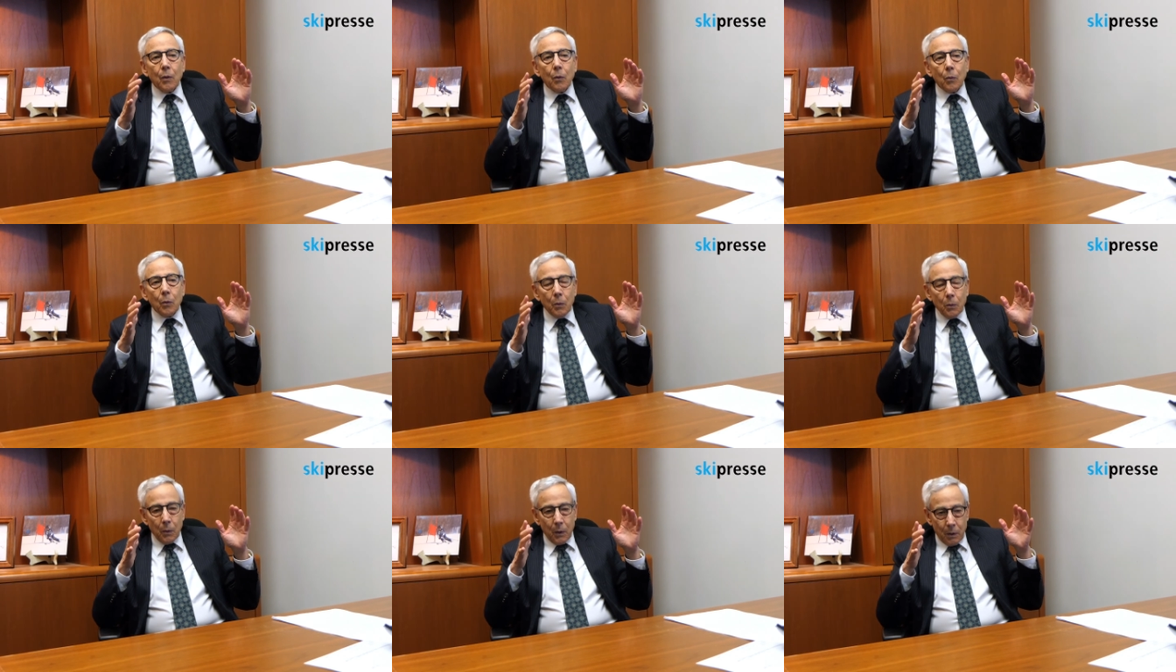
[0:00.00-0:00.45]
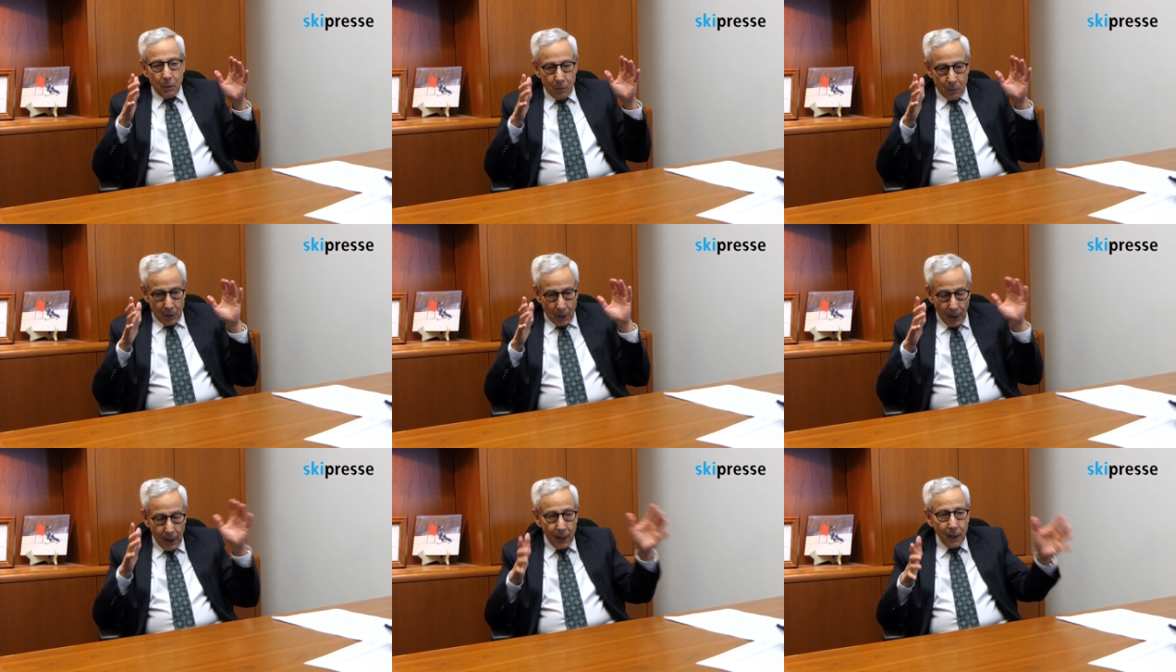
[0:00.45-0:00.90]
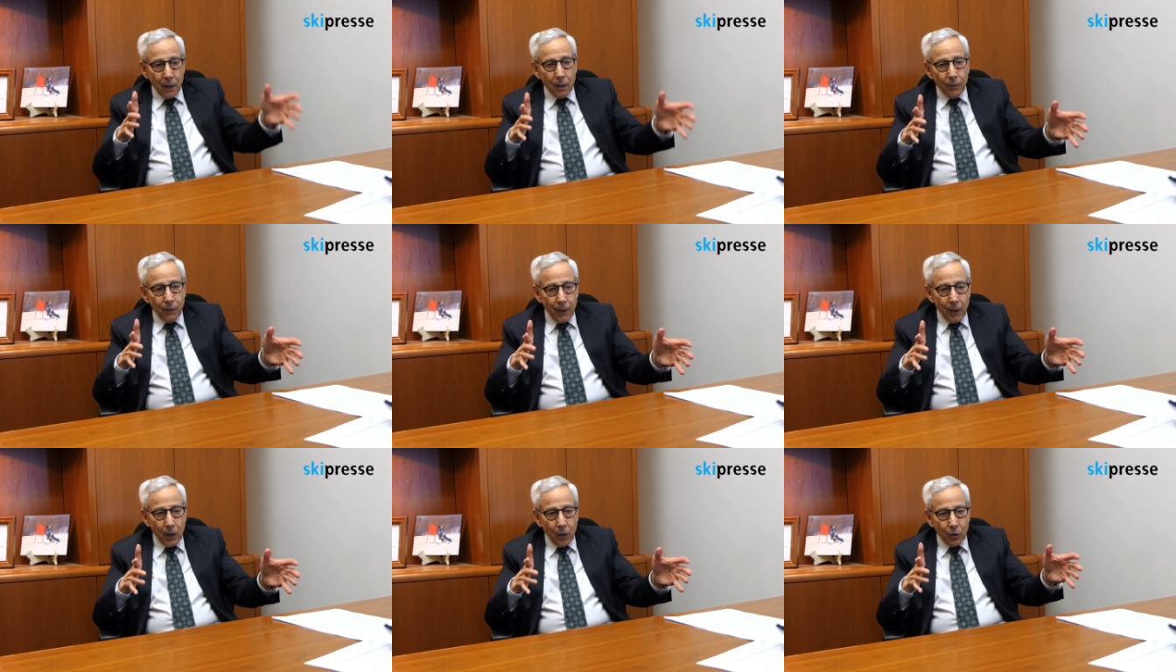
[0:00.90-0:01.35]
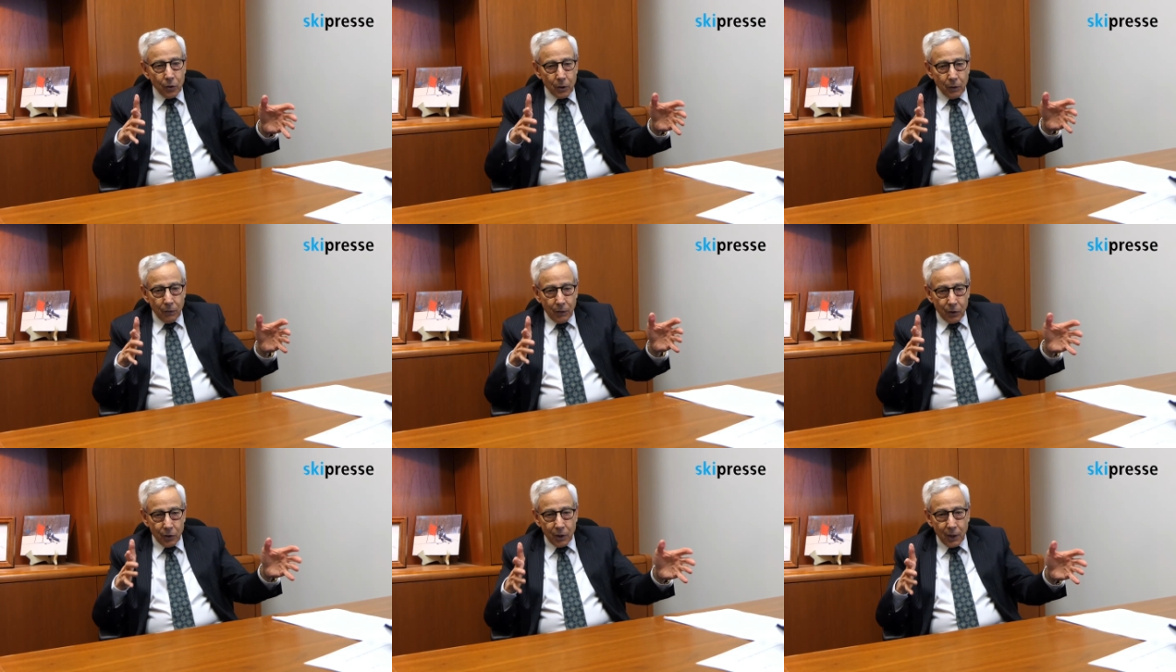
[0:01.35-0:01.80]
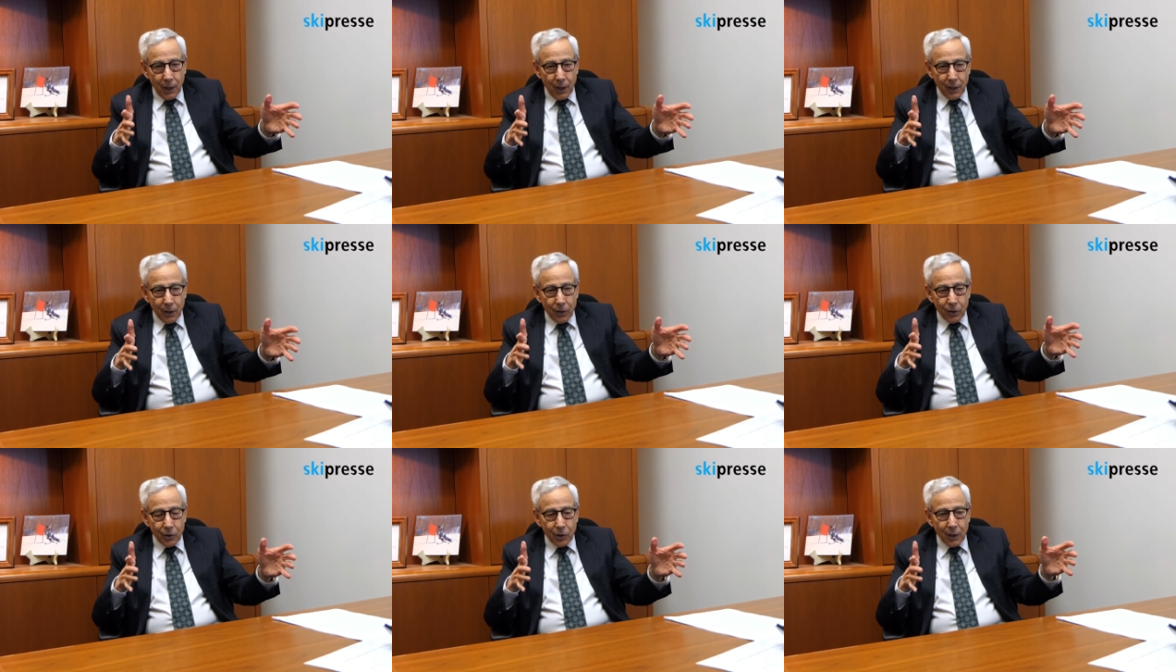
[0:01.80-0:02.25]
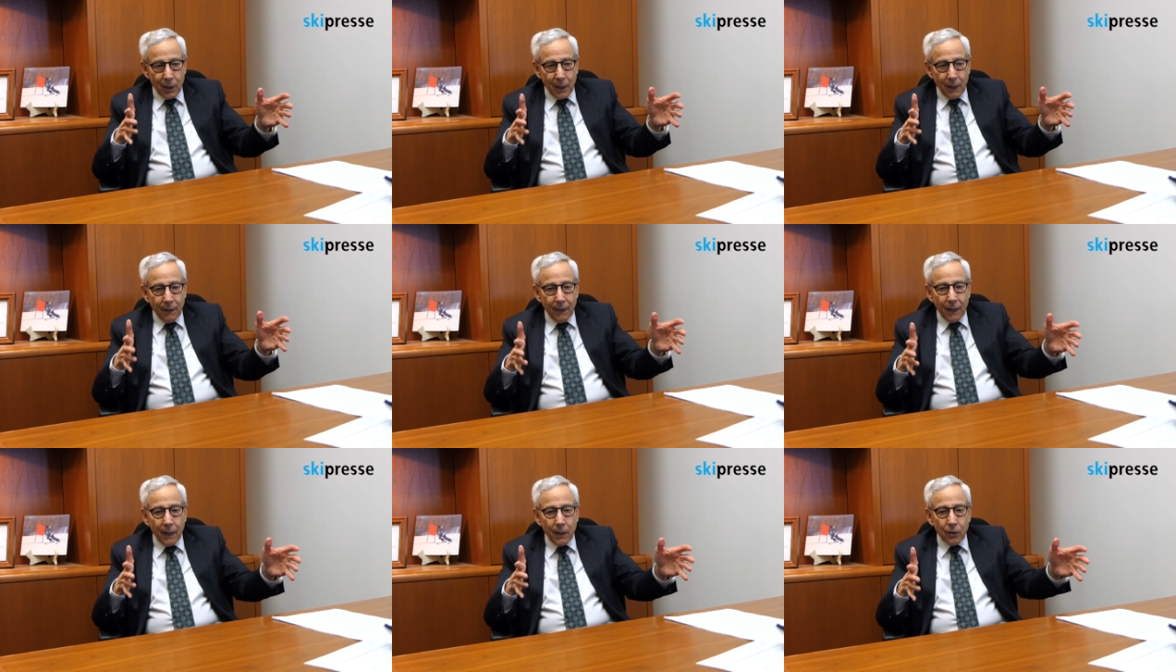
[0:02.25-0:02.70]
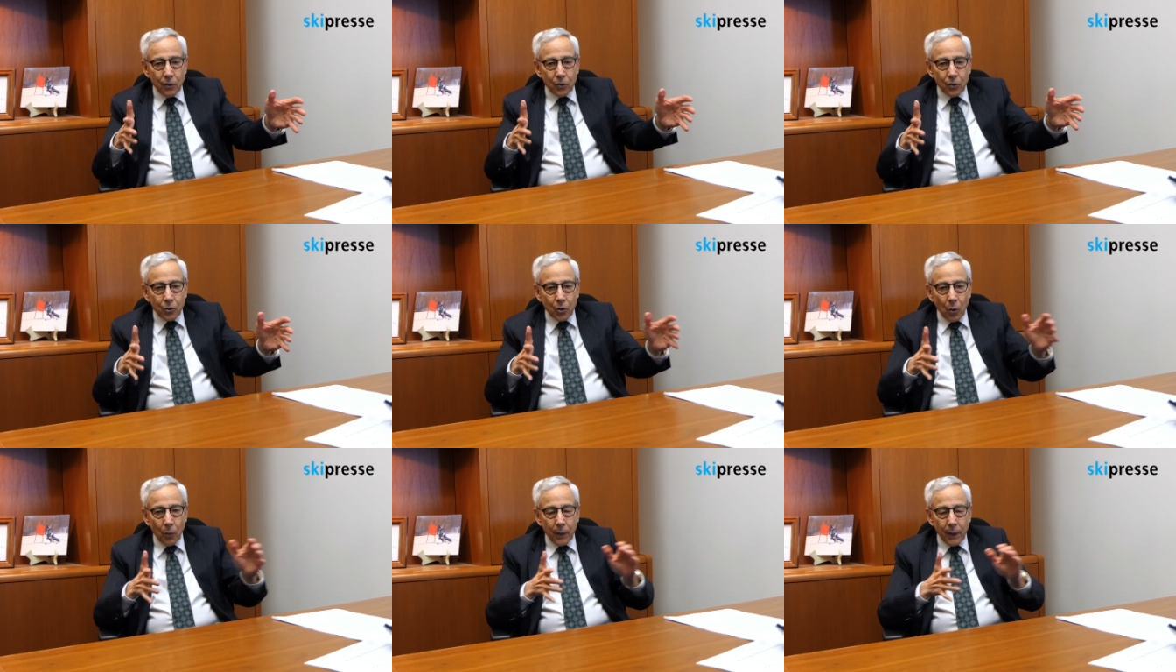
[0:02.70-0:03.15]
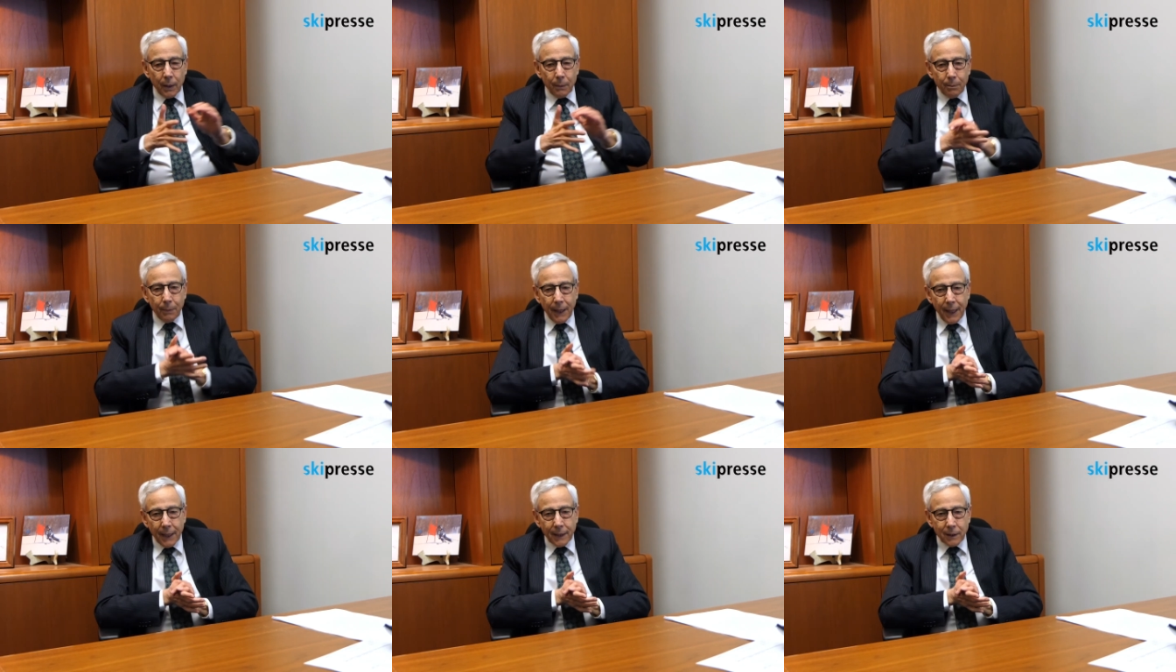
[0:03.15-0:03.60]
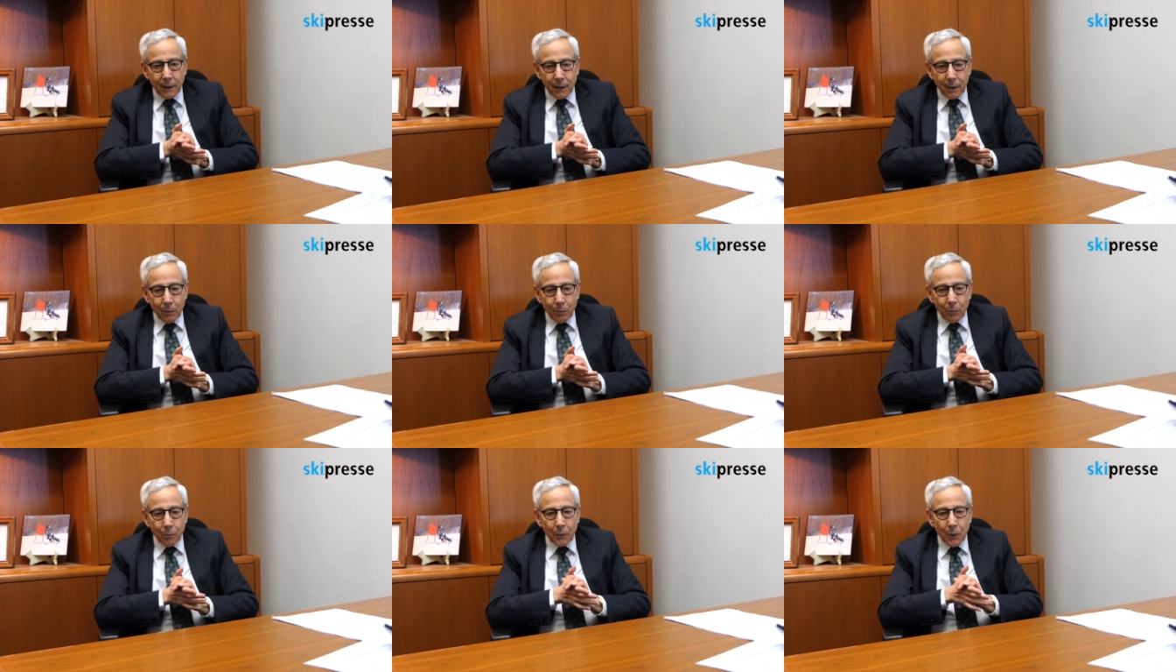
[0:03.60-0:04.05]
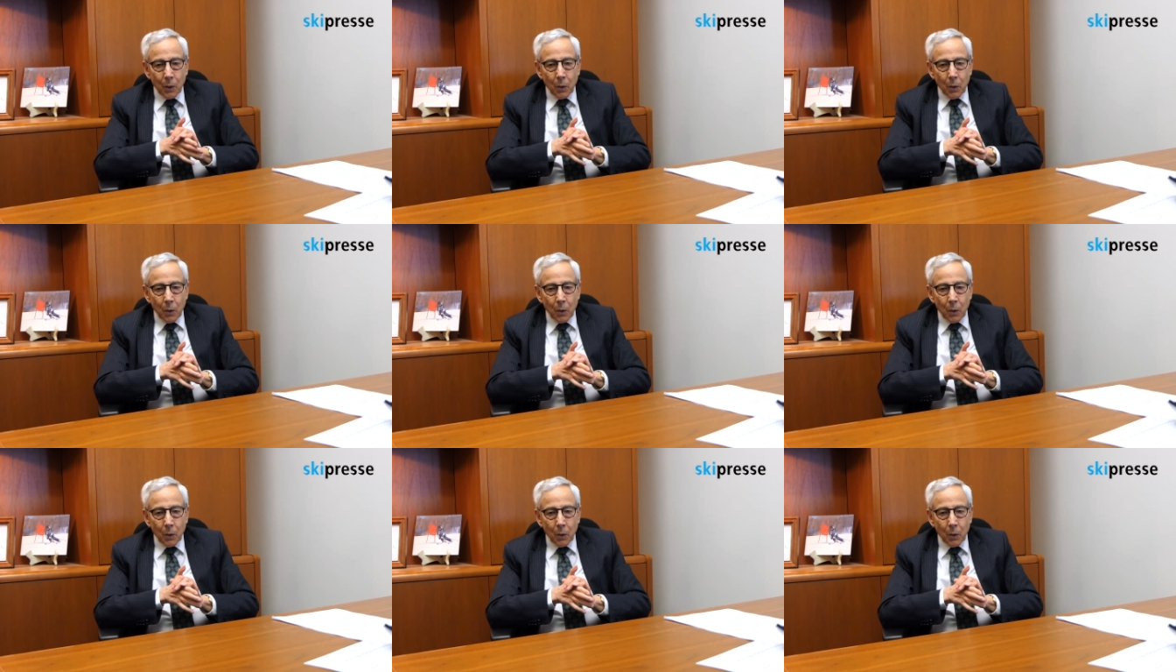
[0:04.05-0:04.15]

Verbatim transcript: we were taking the videos of the skiers and then showing it back to them.